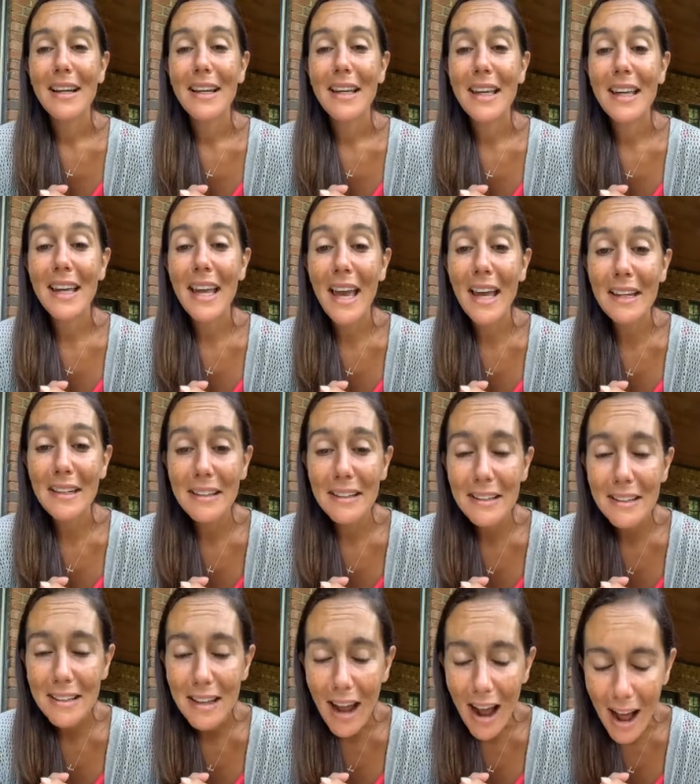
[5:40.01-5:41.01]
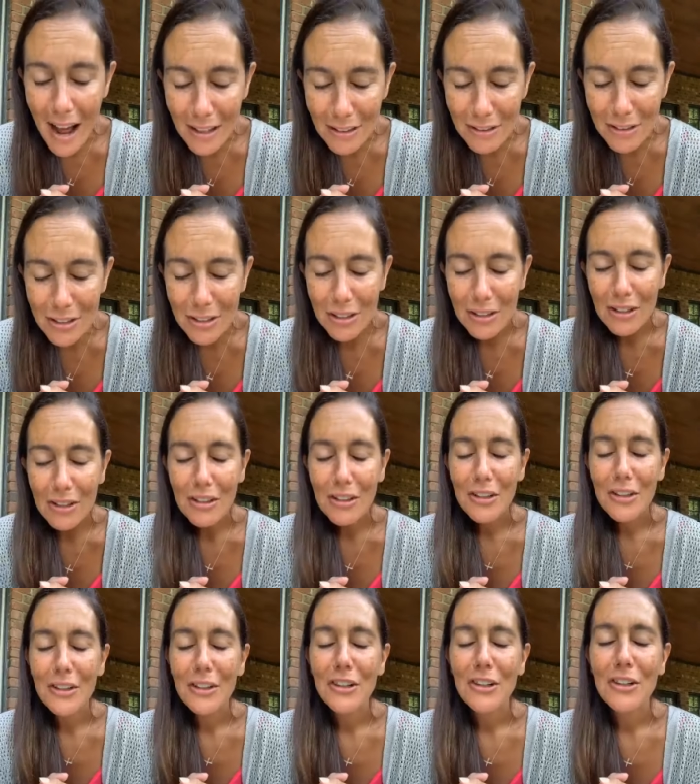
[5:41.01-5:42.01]
cannot
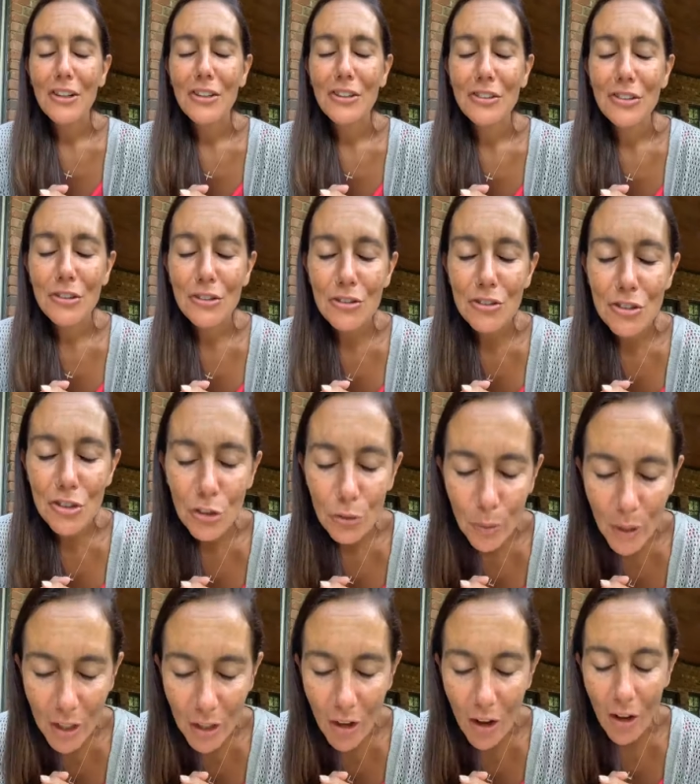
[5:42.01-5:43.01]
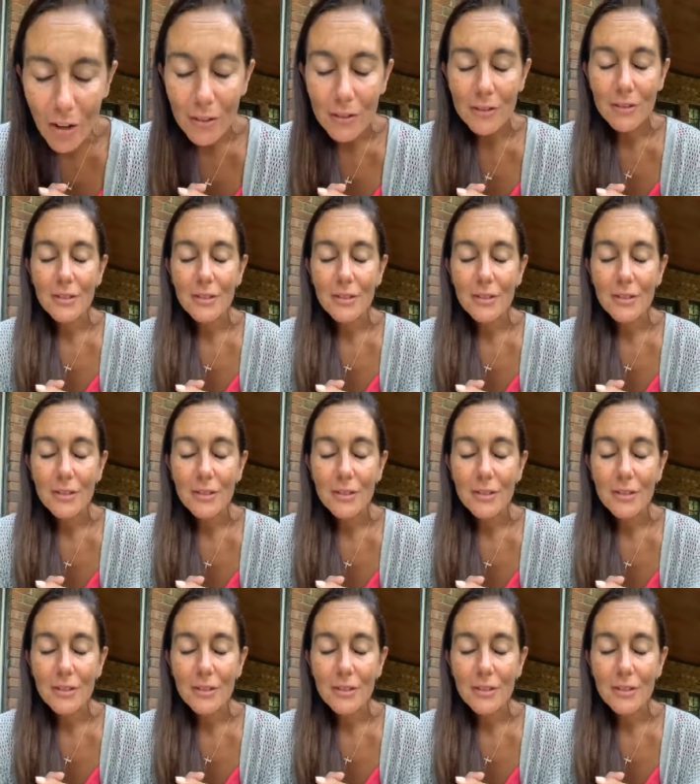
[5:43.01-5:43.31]
do it all.